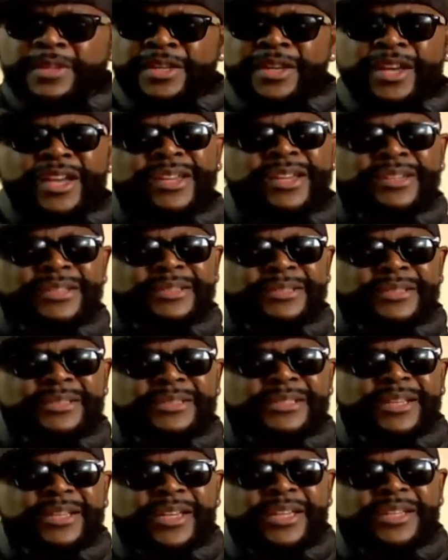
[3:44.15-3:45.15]
Hey,
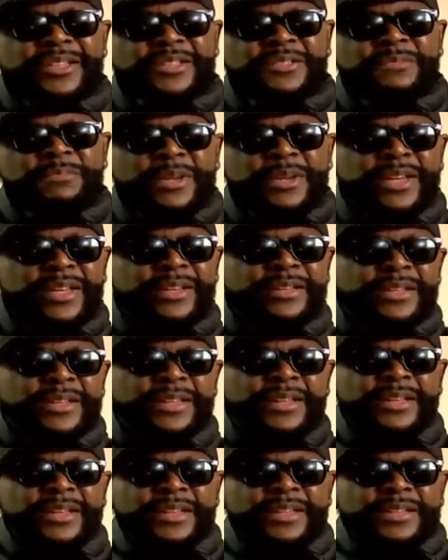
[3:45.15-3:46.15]
this man
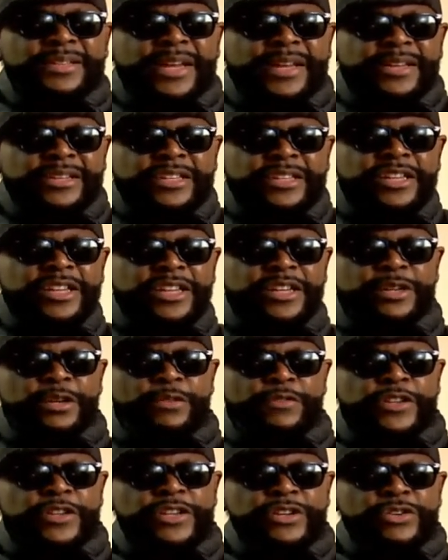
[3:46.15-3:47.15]
got a kid
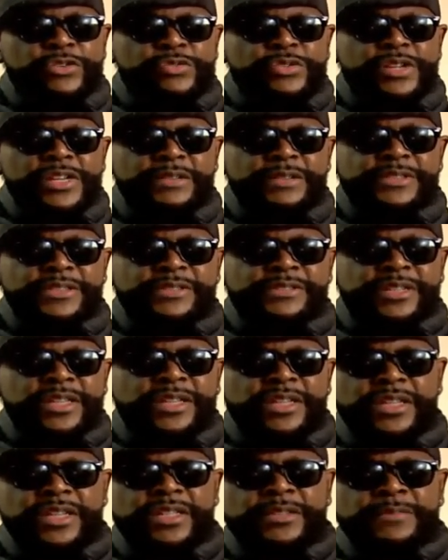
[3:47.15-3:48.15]
over here who loves his
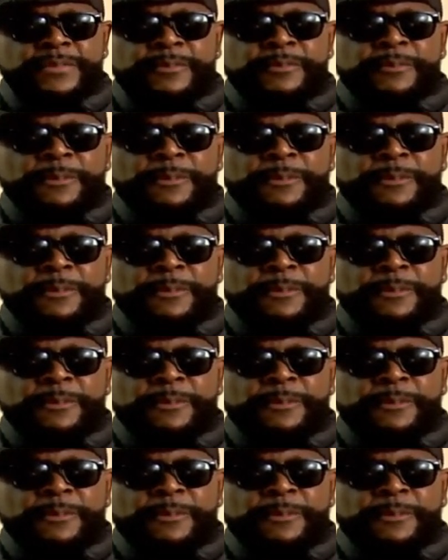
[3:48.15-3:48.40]
kid.